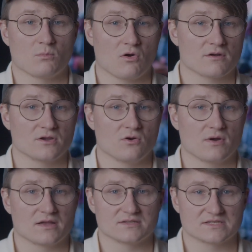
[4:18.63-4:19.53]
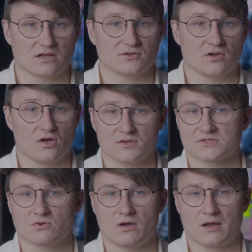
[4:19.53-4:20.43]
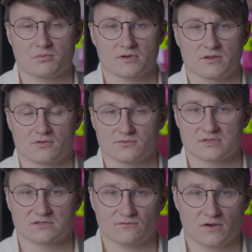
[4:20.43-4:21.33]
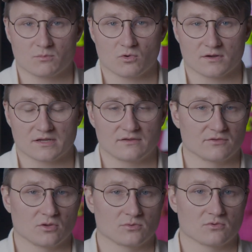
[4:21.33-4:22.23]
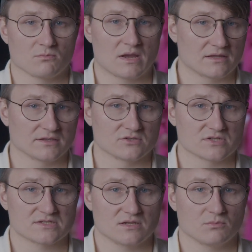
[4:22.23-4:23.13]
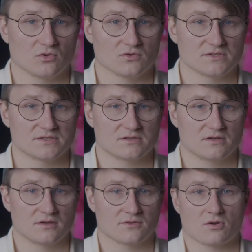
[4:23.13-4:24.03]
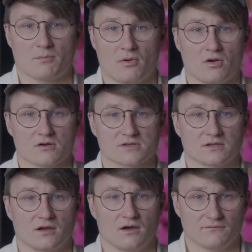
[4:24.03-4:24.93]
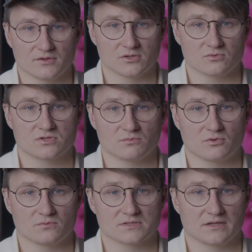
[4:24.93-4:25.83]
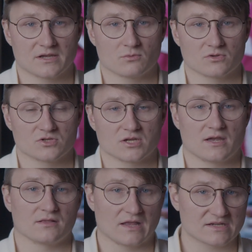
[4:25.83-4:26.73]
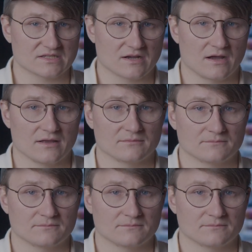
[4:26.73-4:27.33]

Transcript: Mario and Zelda also operate under this framework, even though they're mainly just symbols. They're a part of the YouTube Poops language and lexicon.